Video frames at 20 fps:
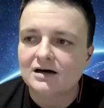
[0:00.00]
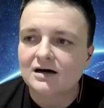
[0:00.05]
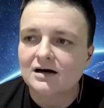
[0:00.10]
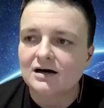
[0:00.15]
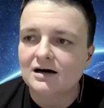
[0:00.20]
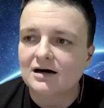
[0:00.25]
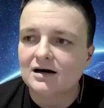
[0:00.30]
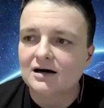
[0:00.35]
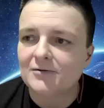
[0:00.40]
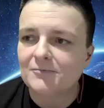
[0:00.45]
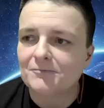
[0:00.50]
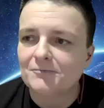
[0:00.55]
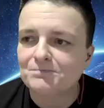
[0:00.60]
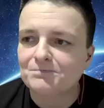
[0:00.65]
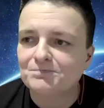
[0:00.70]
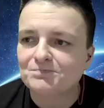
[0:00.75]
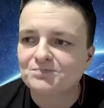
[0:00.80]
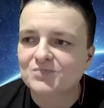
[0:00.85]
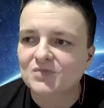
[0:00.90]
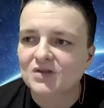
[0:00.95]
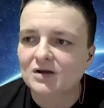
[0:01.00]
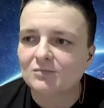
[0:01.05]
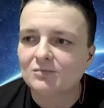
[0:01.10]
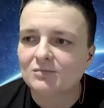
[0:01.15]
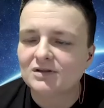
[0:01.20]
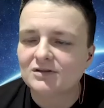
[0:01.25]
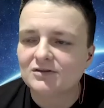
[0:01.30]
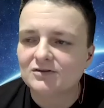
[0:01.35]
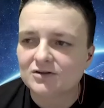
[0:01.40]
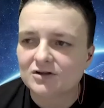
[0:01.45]

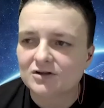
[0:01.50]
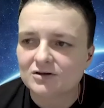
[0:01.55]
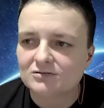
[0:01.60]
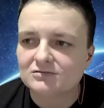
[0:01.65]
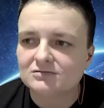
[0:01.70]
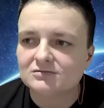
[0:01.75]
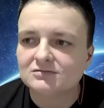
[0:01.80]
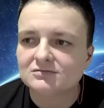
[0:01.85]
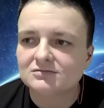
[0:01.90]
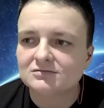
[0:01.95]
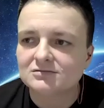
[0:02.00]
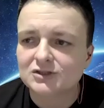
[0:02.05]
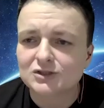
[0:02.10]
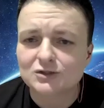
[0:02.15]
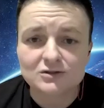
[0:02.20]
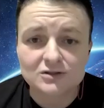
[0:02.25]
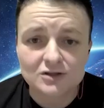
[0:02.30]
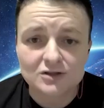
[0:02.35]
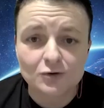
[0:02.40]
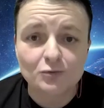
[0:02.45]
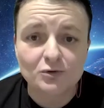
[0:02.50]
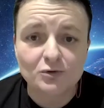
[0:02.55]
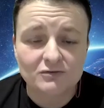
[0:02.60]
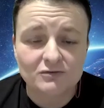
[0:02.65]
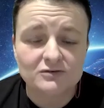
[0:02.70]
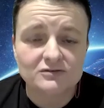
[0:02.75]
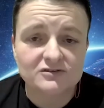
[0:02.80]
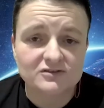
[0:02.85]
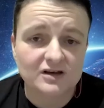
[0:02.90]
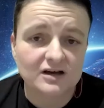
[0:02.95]
But you'll know if
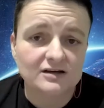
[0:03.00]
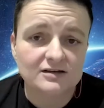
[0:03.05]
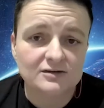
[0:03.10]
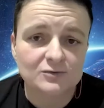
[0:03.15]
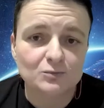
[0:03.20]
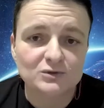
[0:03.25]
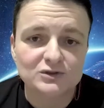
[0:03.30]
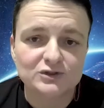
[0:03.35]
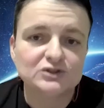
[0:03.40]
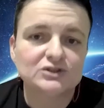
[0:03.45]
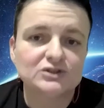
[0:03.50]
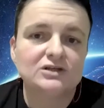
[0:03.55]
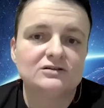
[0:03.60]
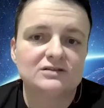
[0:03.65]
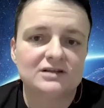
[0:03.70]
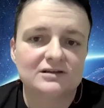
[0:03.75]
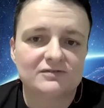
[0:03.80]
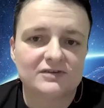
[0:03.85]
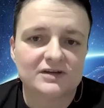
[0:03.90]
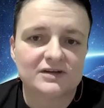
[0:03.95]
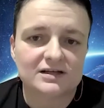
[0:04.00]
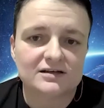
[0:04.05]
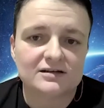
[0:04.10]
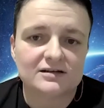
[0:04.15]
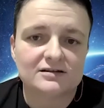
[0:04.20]
you suck, which is good, I think.